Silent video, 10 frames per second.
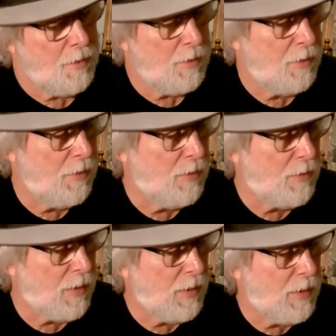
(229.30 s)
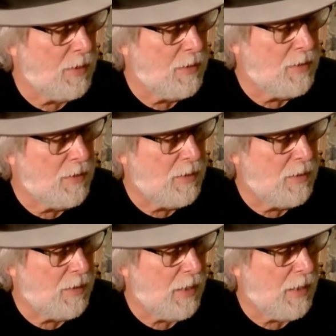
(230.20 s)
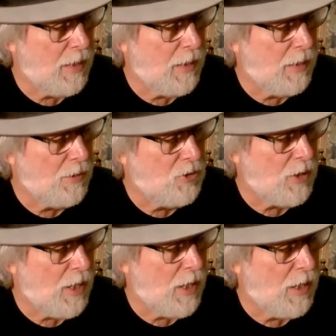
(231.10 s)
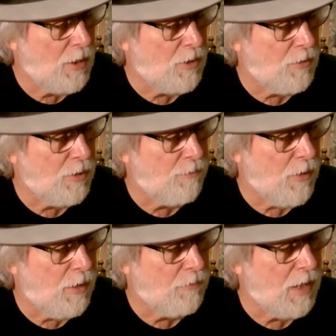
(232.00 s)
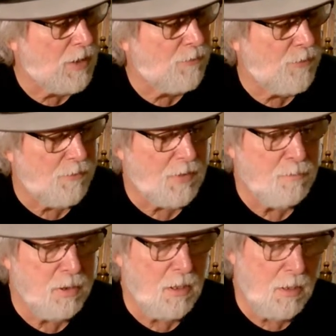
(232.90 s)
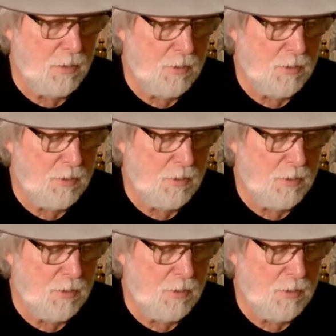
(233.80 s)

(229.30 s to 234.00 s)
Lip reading: is a DKJ 35-50 plug.